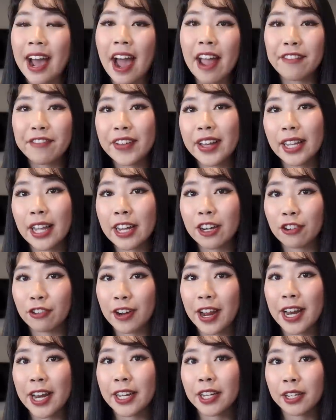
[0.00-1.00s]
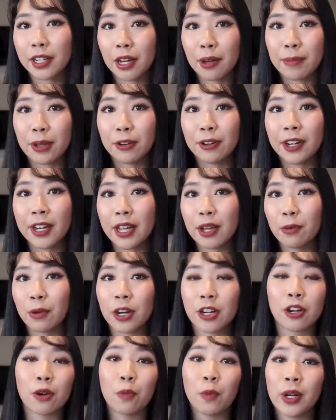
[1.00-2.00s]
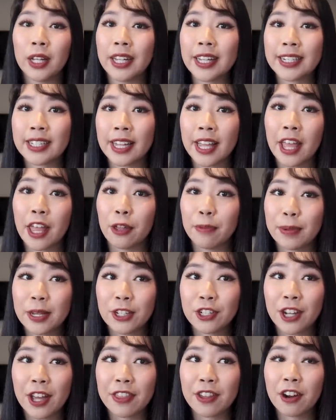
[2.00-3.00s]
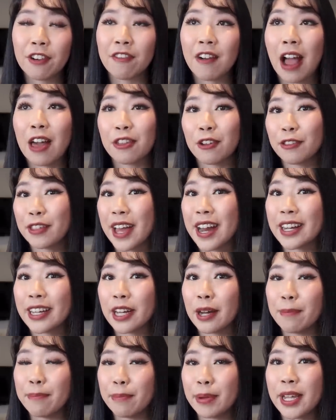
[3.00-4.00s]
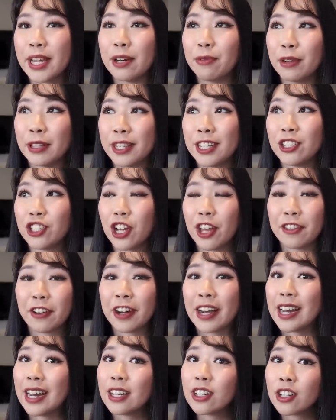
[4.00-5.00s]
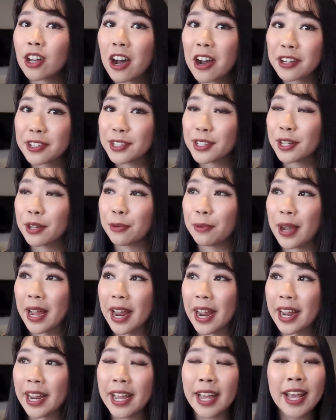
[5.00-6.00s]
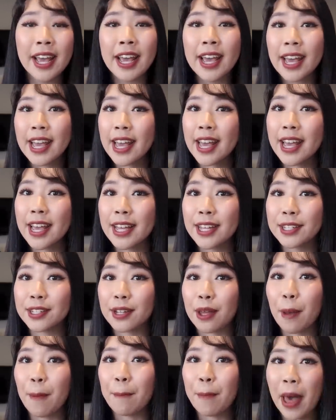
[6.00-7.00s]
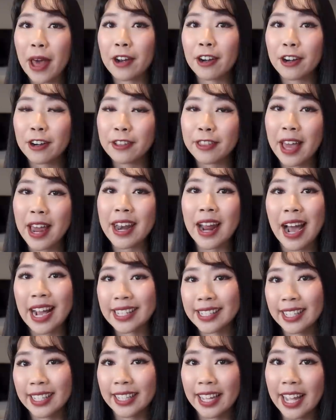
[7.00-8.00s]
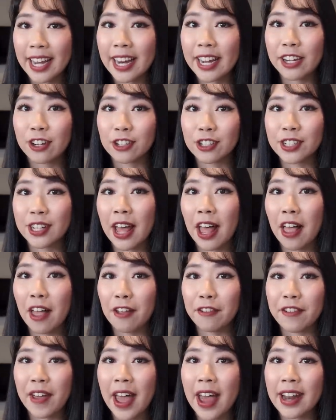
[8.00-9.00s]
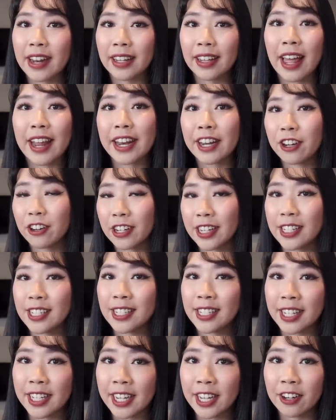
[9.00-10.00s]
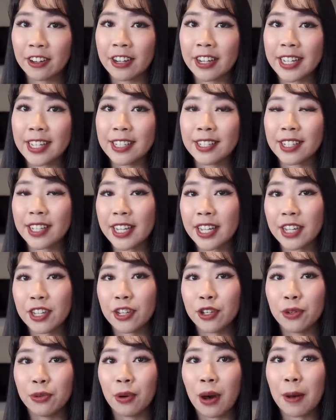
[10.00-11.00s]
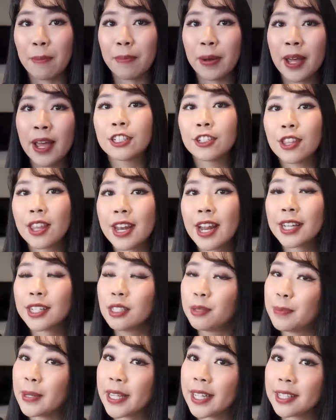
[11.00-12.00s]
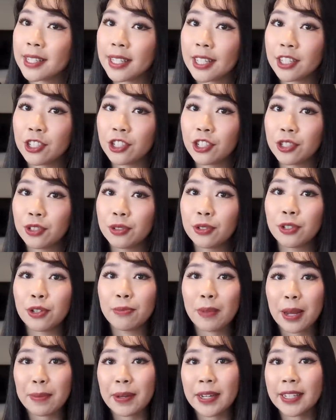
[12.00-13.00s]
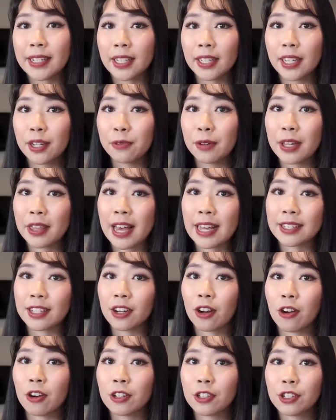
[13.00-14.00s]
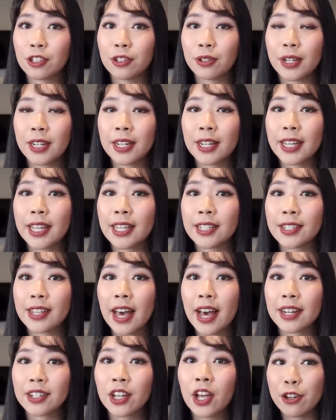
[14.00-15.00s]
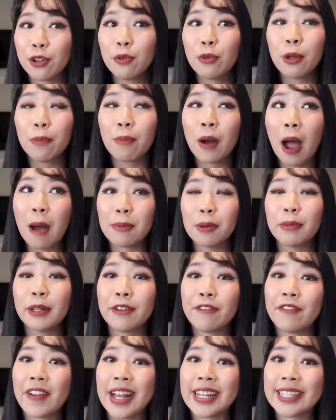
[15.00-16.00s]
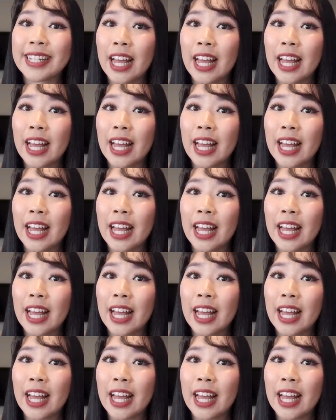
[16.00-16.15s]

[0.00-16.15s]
I feel like creating a community where you're willing to help each other rather than compete with each other in a toxic way is better than isolating yourself and letting your insecurities eat you up. So the next biggest issue you might be dealing with as an art student is that you will probably face